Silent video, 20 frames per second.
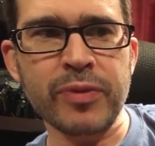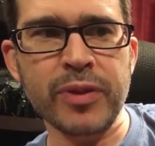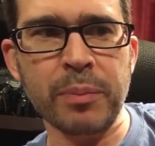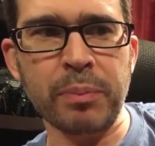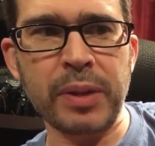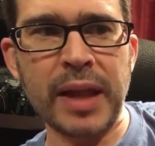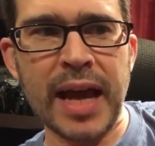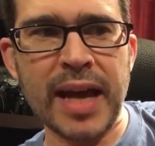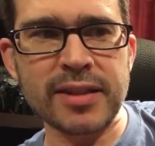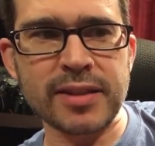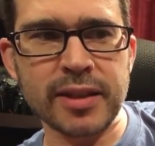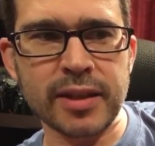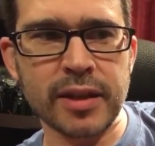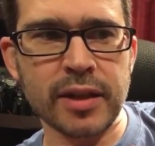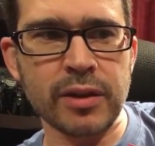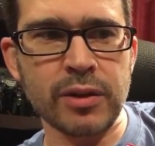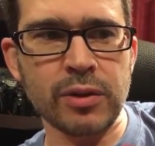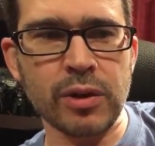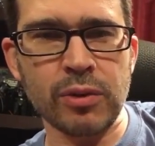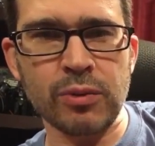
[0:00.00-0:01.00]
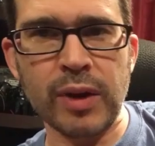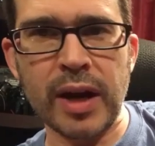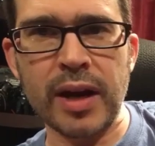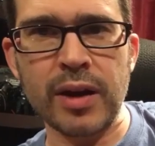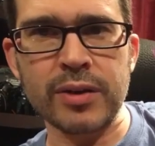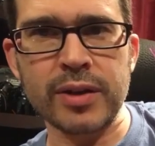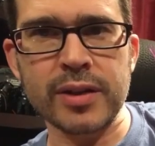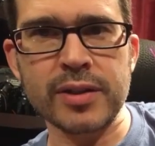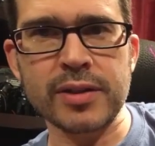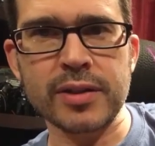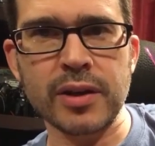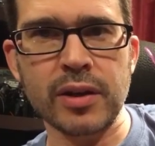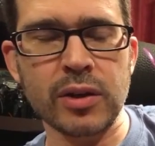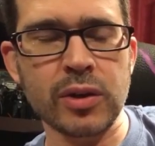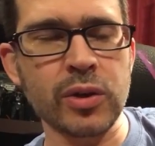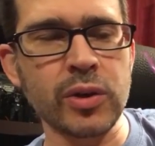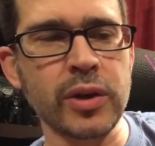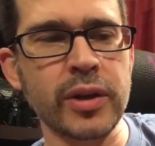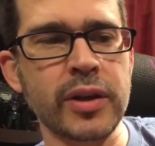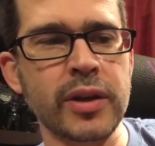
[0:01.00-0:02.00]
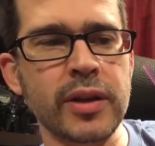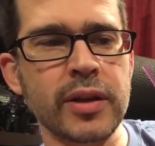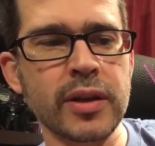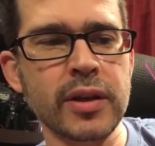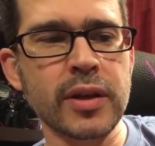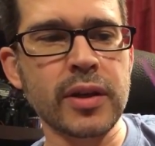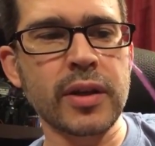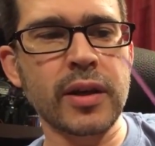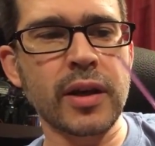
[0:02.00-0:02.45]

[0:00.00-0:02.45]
the plastic around its hood,